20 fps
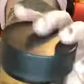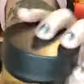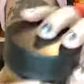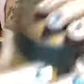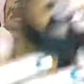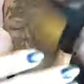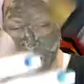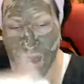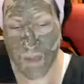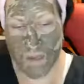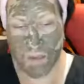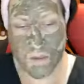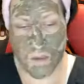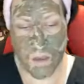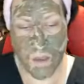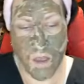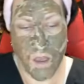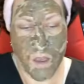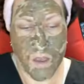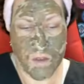mask,
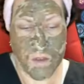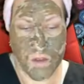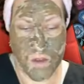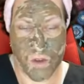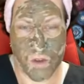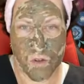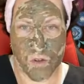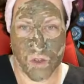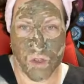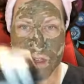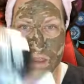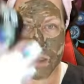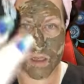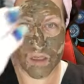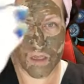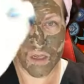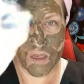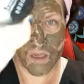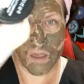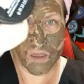so your
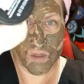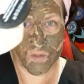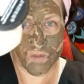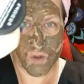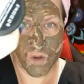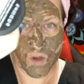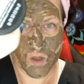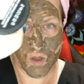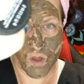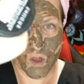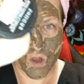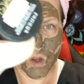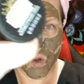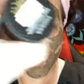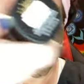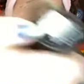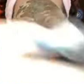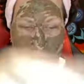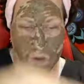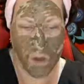ginseng is for
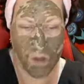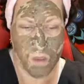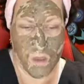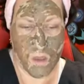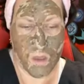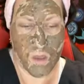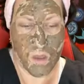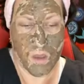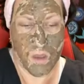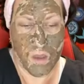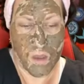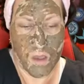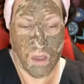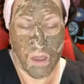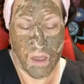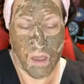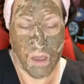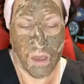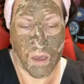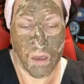glow
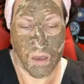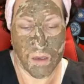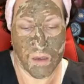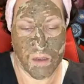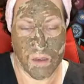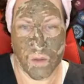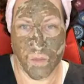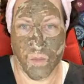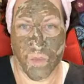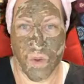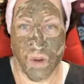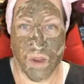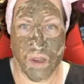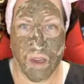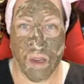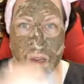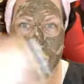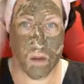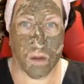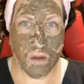and
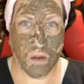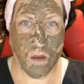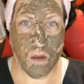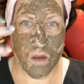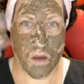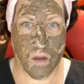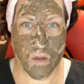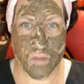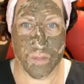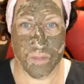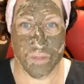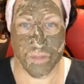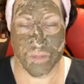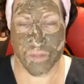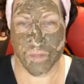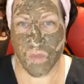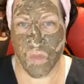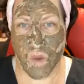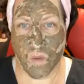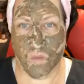bringing
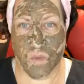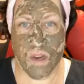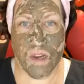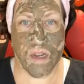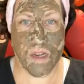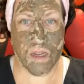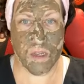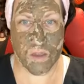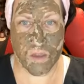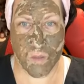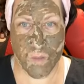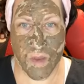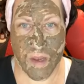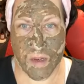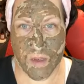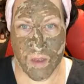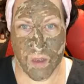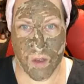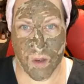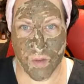radiance
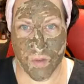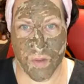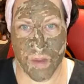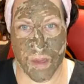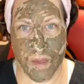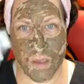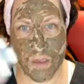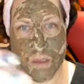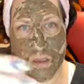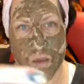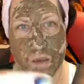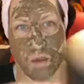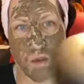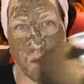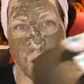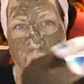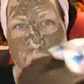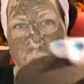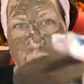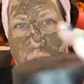back to your face,
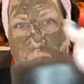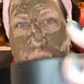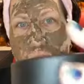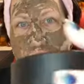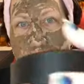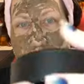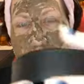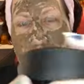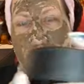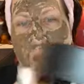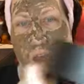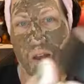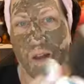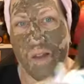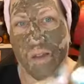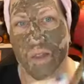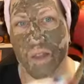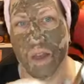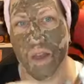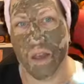okay?
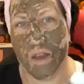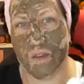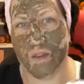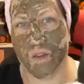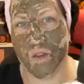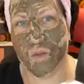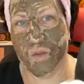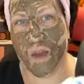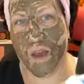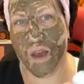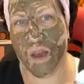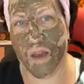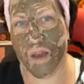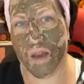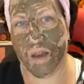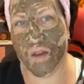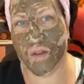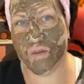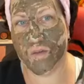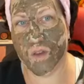And then you
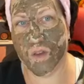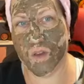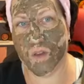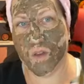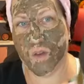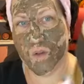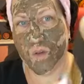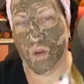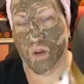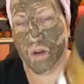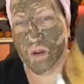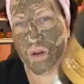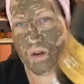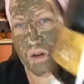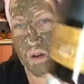have your